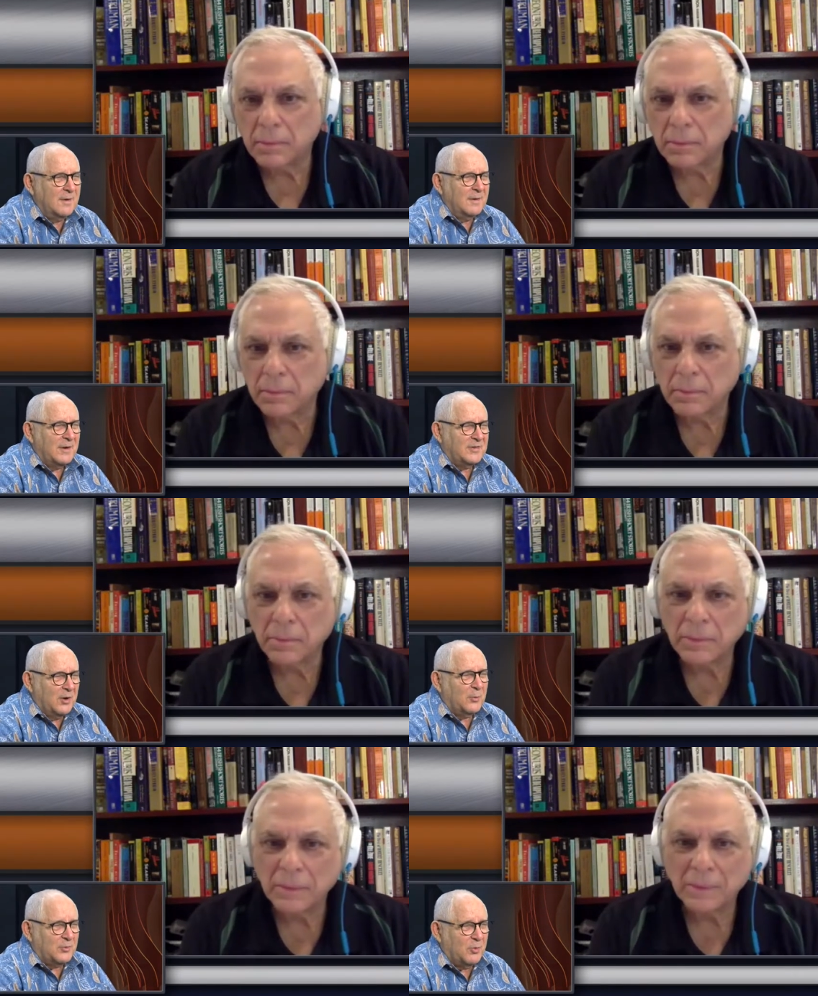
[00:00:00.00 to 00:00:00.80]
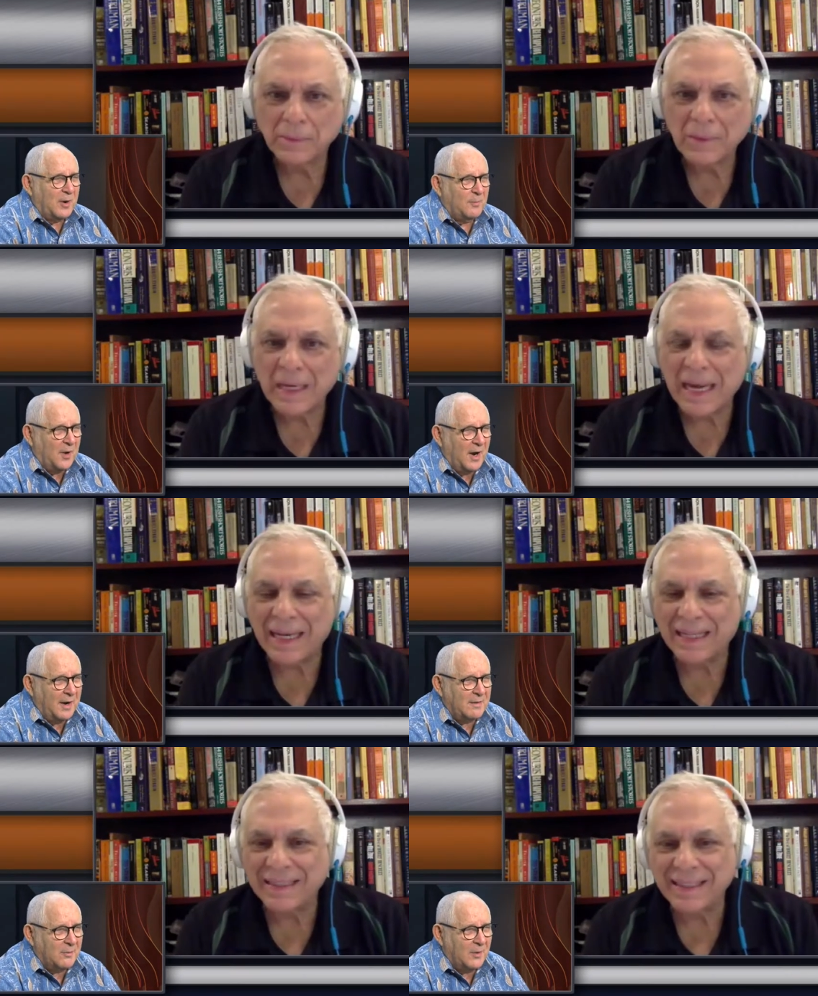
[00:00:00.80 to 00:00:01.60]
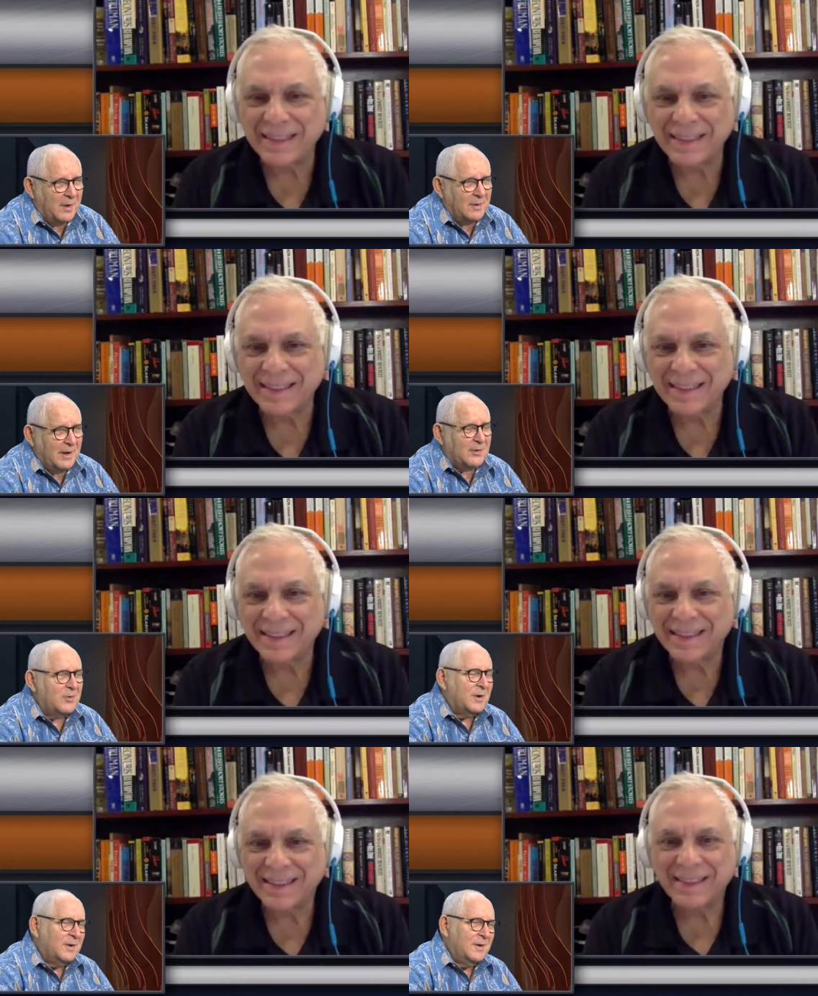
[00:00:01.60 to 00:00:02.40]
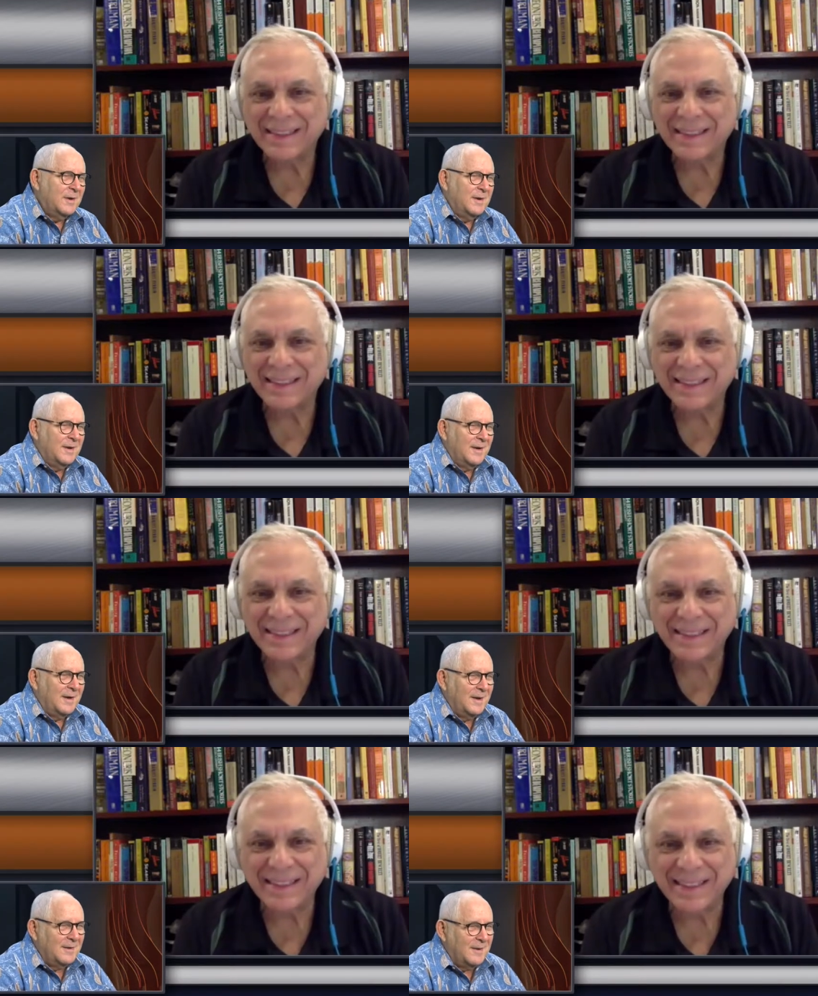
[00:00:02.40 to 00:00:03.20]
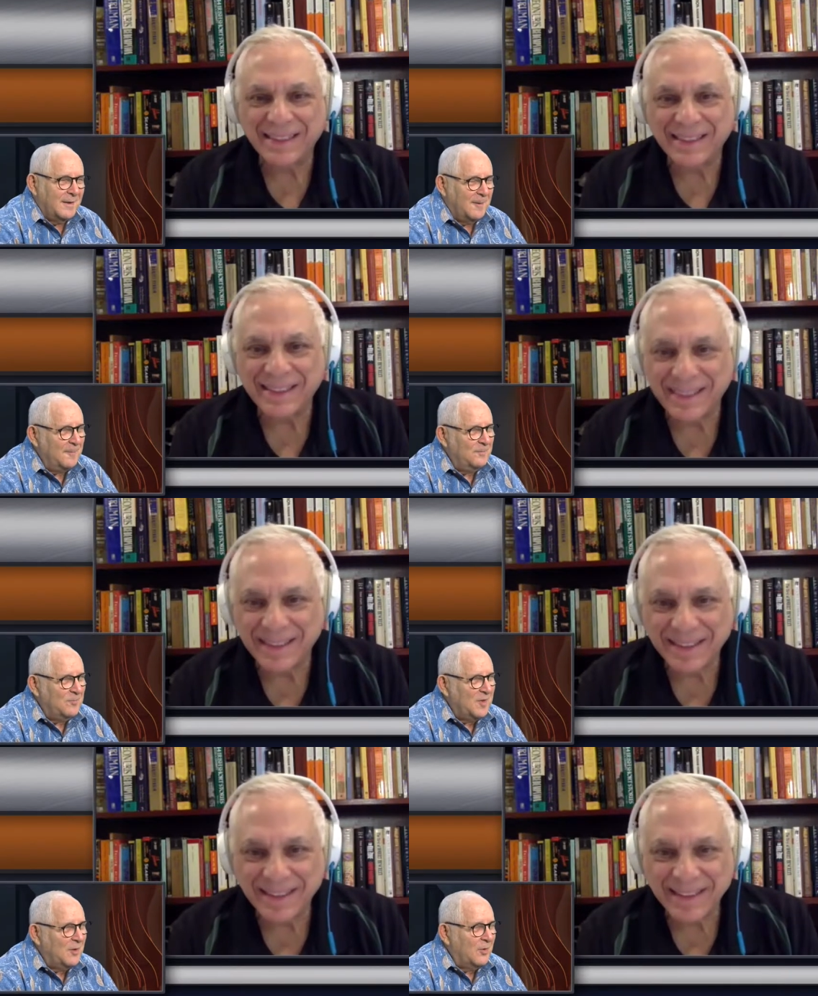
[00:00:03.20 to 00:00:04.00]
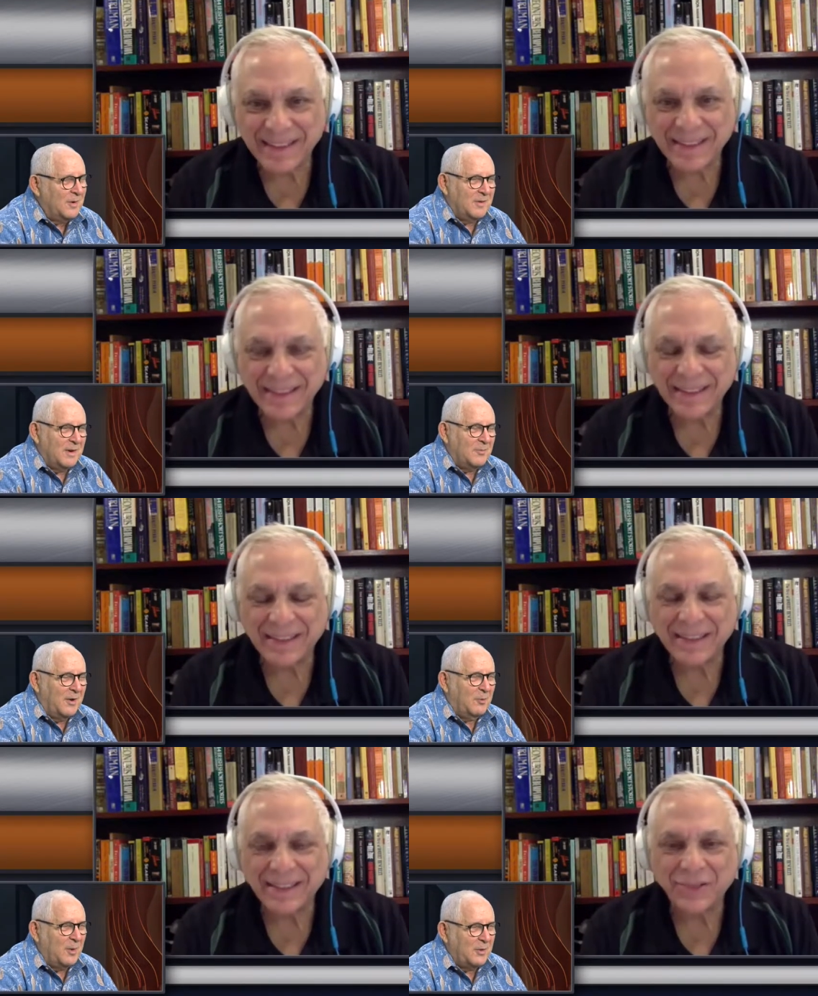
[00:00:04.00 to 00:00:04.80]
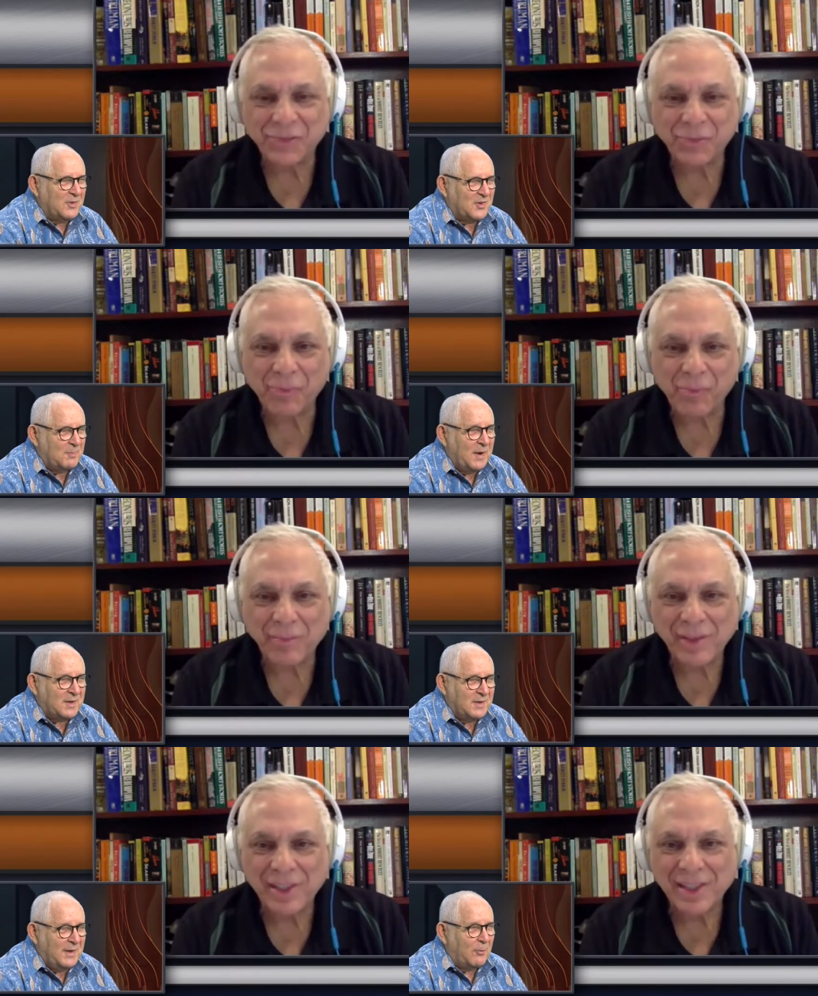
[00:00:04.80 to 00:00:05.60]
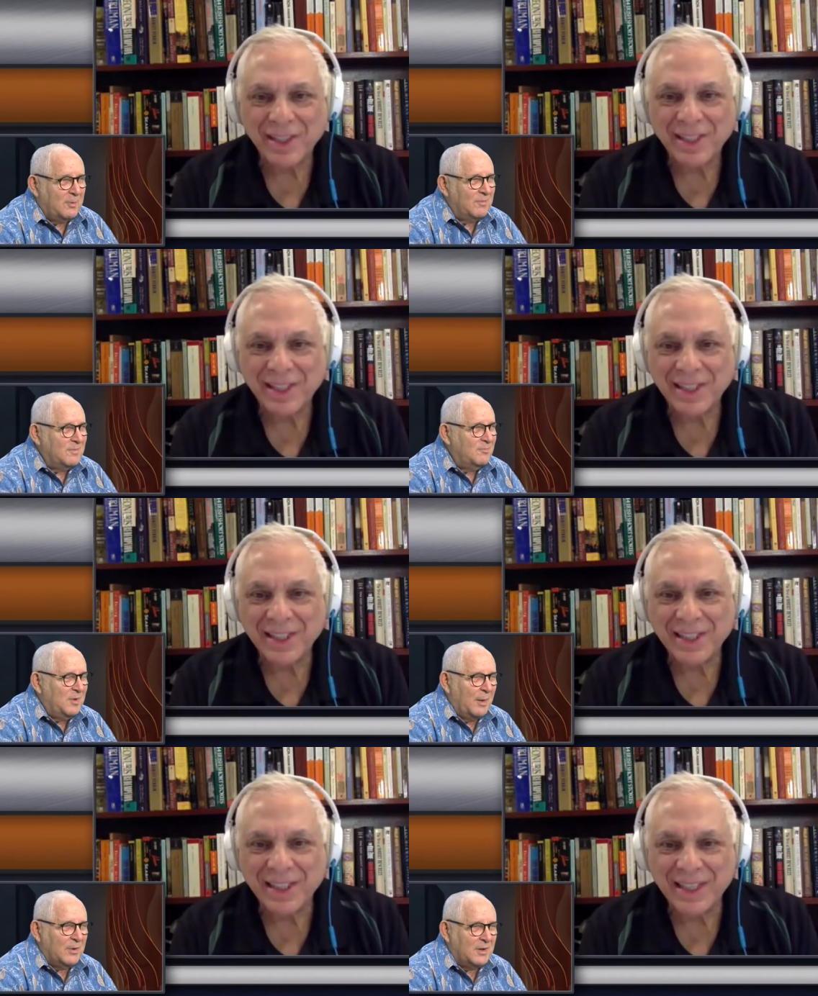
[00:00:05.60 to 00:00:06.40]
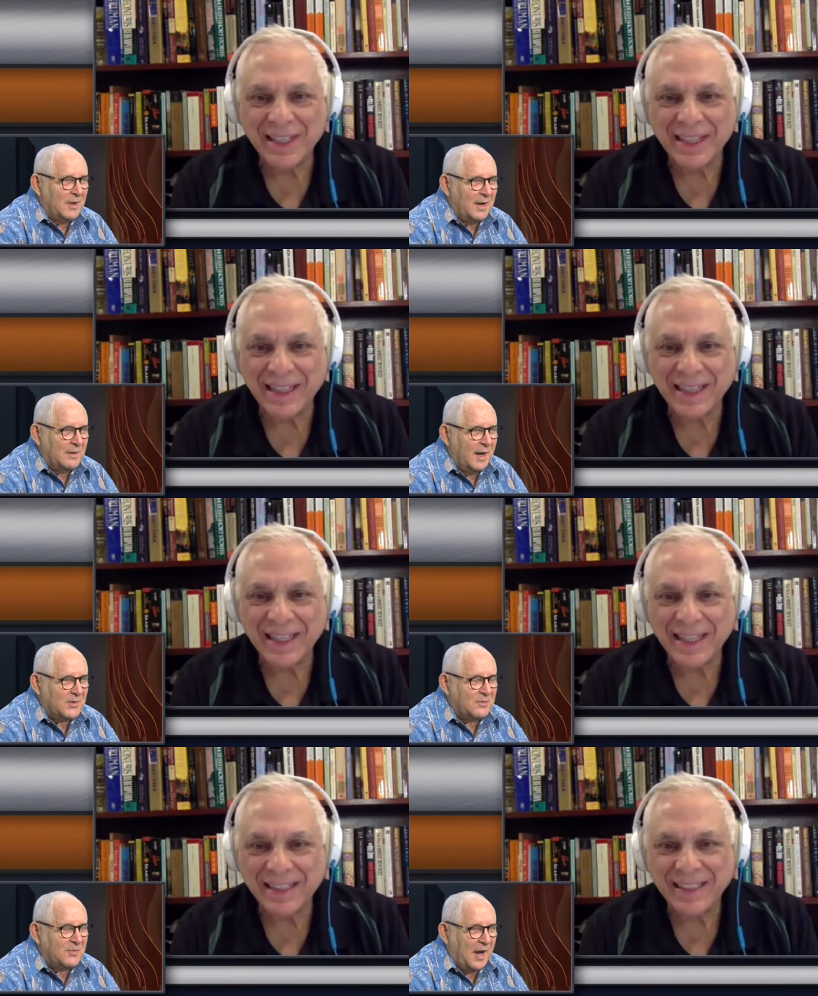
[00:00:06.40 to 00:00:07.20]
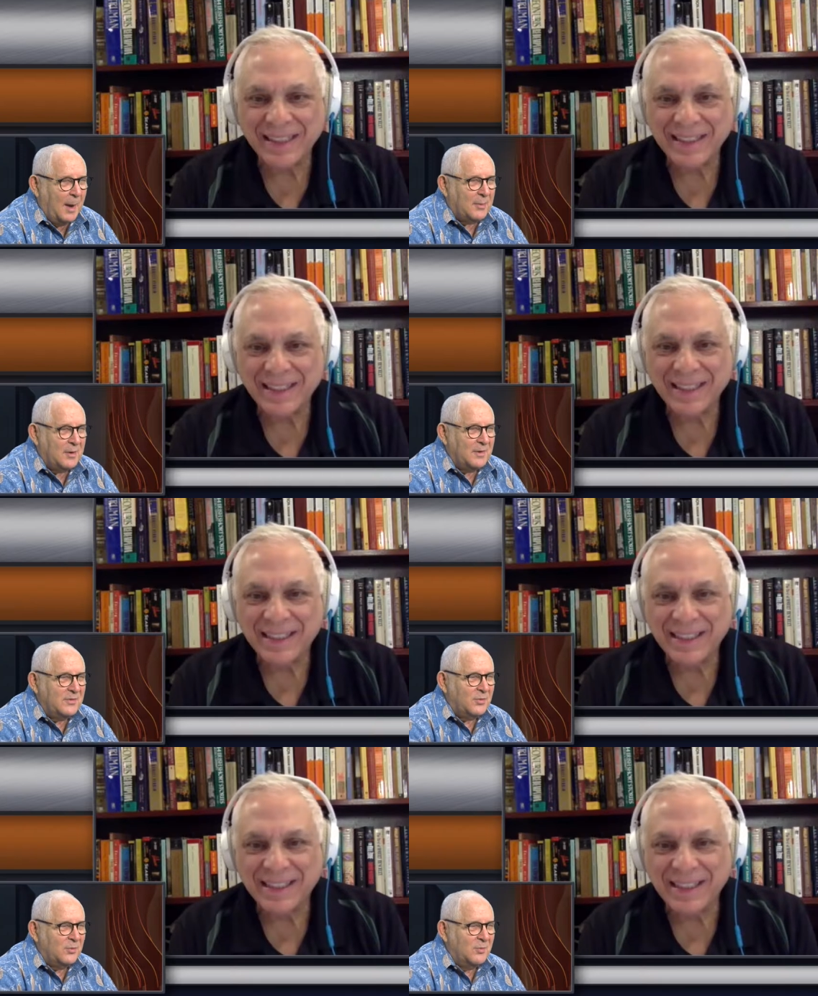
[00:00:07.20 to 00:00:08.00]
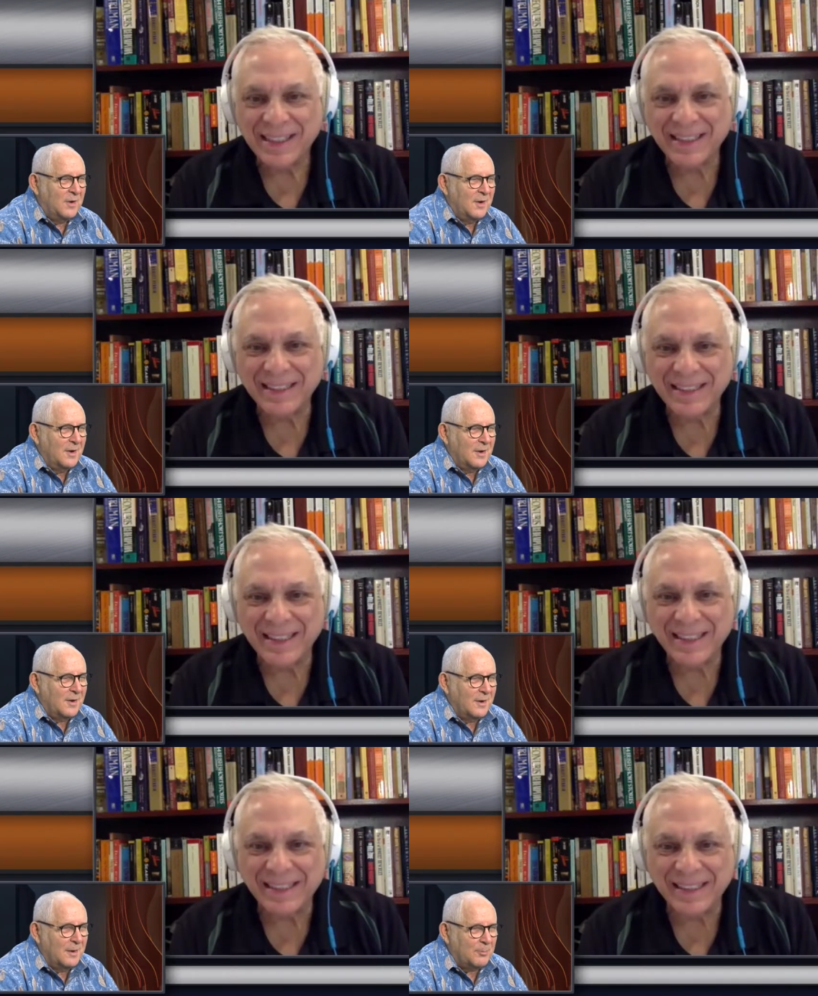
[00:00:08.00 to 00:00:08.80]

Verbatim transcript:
Speaker 1: Nextera was trying to buy Hawaiian Electric. Mm-hmm. And, um, you know, and, and everybody was expecting they would be able to lay lots of capital into mm-hmm. uh,